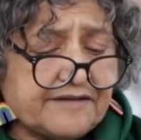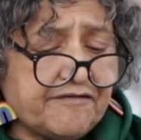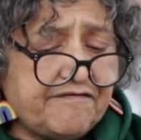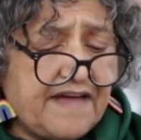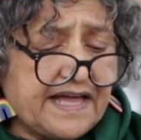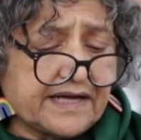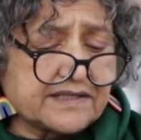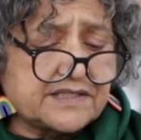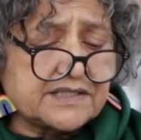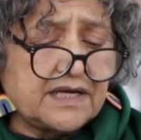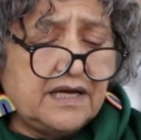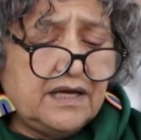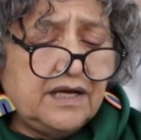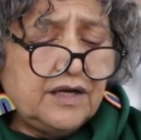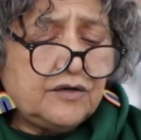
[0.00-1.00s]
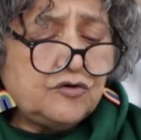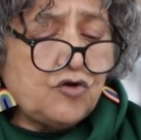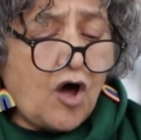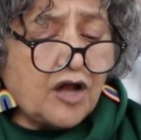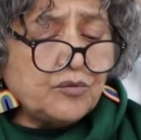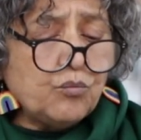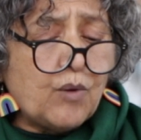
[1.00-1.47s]
effect.
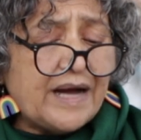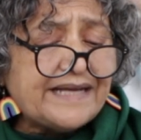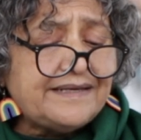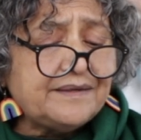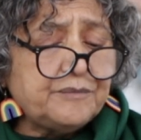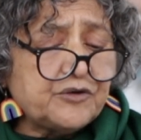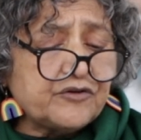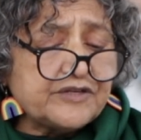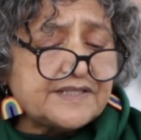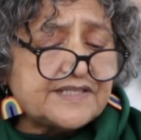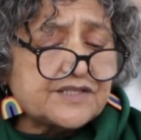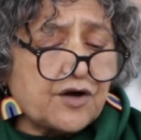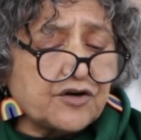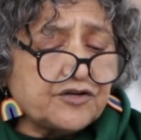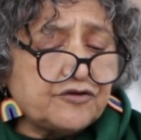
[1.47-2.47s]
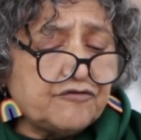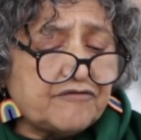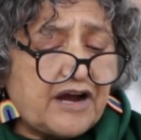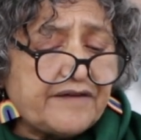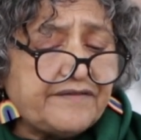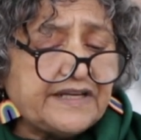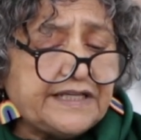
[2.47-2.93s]
Non-white immigrants started
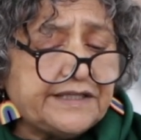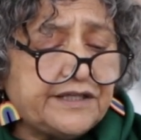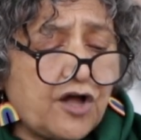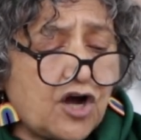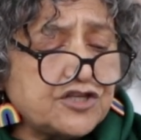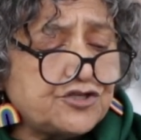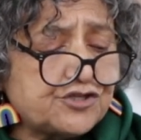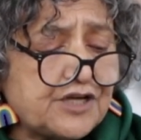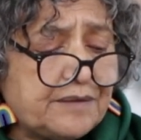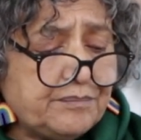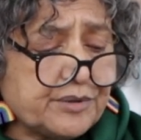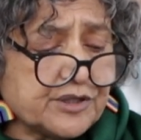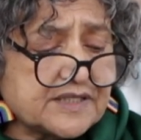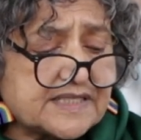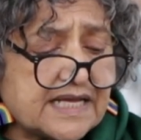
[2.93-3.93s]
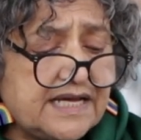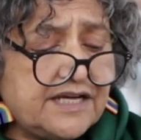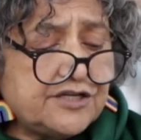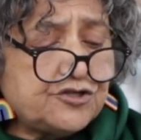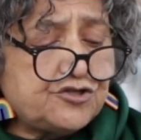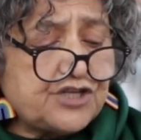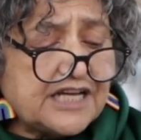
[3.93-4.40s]
arriving in large numbers
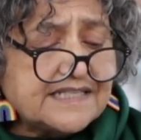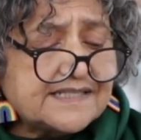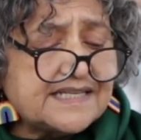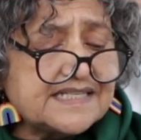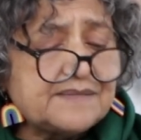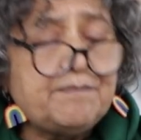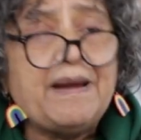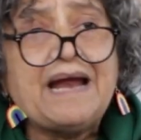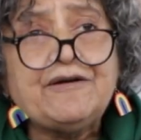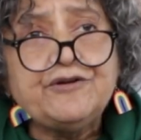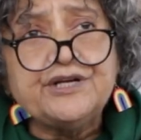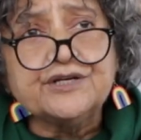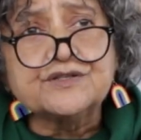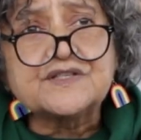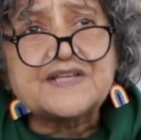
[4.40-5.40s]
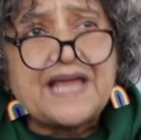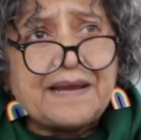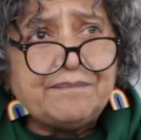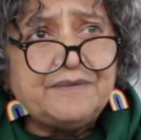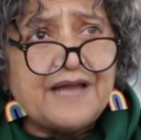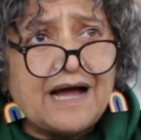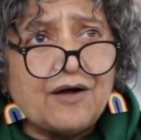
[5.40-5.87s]
just as barriers
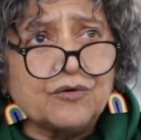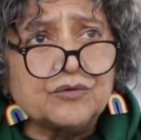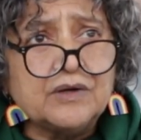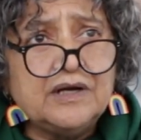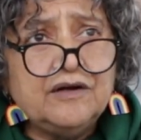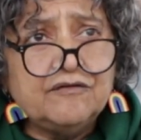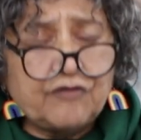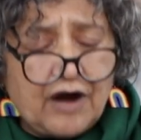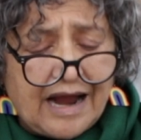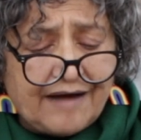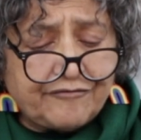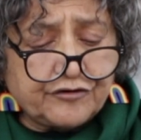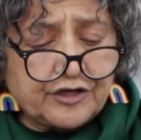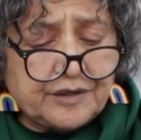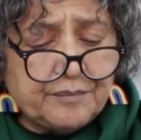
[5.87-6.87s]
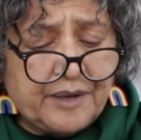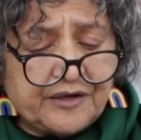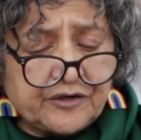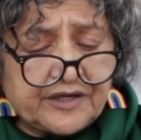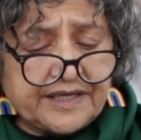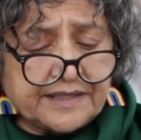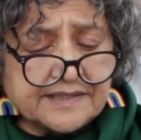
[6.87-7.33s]
came down for African
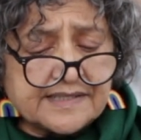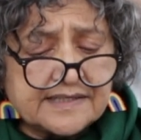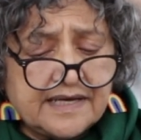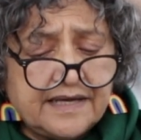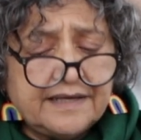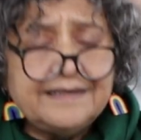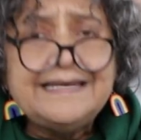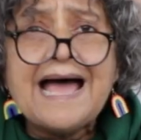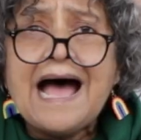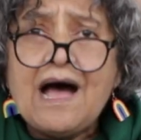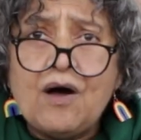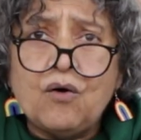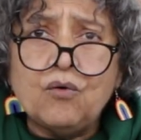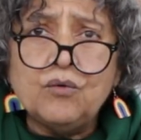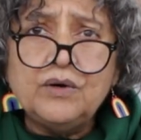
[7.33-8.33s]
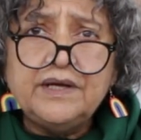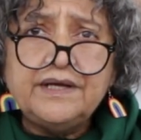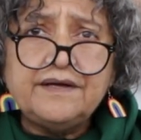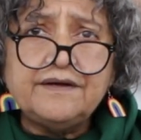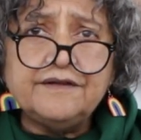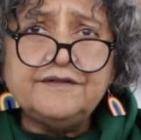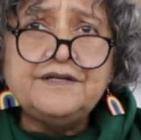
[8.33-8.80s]
Americans. Now,
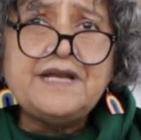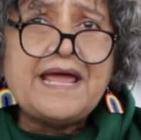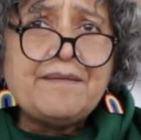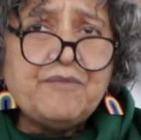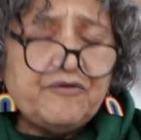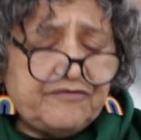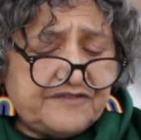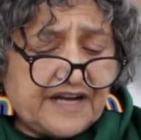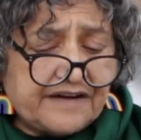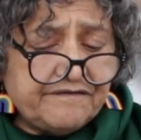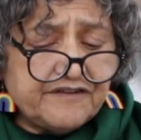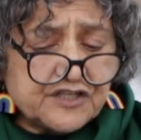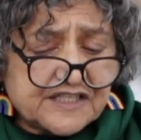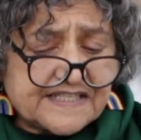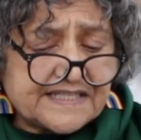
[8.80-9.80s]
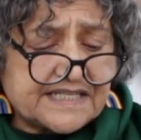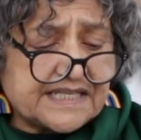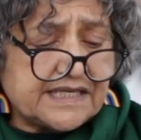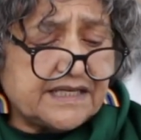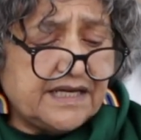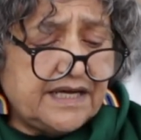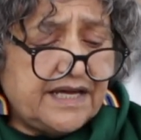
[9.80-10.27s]
in the name of
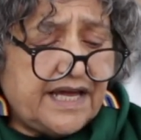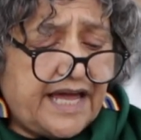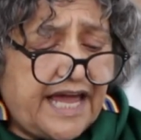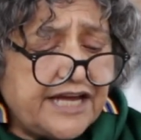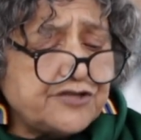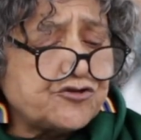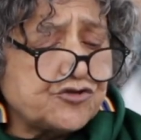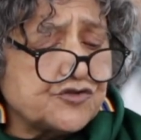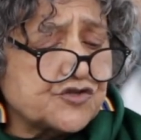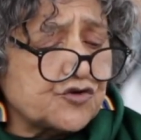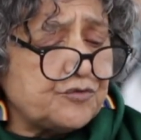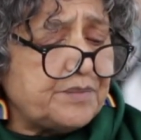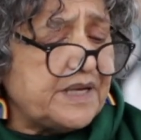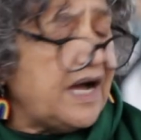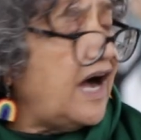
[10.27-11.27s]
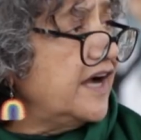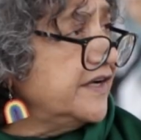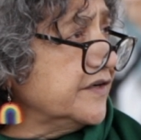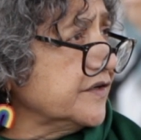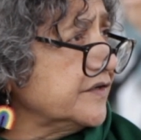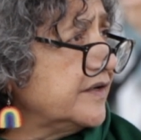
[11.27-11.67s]
diversity, Asians could be hired